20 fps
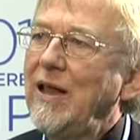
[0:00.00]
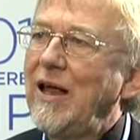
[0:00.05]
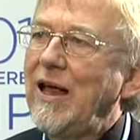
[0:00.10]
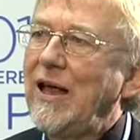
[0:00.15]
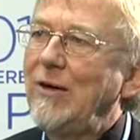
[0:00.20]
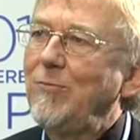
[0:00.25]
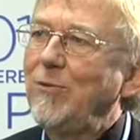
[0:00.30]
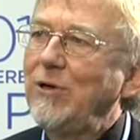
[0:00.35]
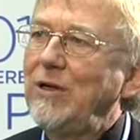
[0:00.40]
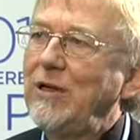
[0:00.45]

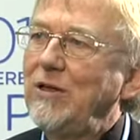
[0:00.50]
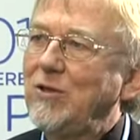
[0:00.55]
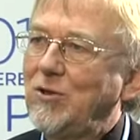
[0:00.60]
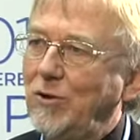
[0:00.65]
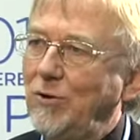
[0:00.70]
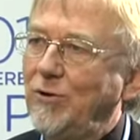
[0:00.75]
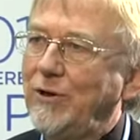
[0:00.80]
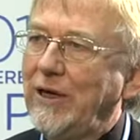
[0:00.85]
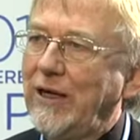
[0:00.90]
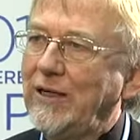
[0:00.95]
and we need to
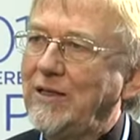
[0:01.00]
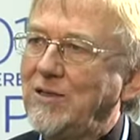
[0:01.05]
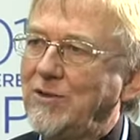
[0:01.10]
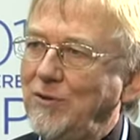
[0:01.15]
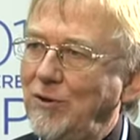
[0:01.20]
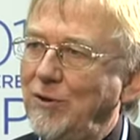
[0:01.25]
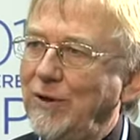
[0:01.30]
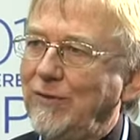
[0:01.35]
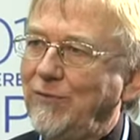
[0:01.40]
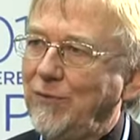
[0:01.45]
look at,
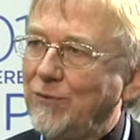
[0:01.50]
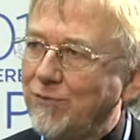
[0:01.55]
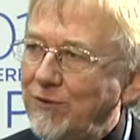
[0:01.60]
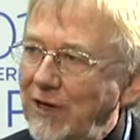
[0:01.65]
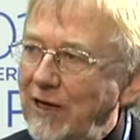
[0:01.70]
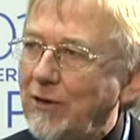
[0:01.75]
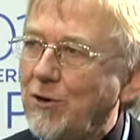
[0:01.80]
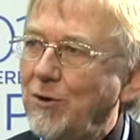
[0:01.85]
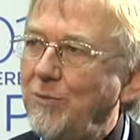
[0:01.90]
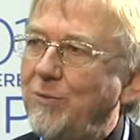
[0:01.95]
you know, if you
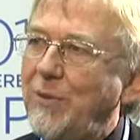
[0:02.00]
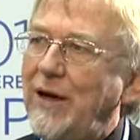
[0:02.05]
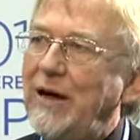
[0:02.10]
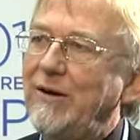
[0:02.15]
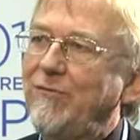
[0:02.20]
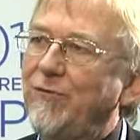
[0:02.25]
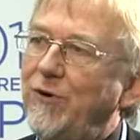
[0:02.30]
really compare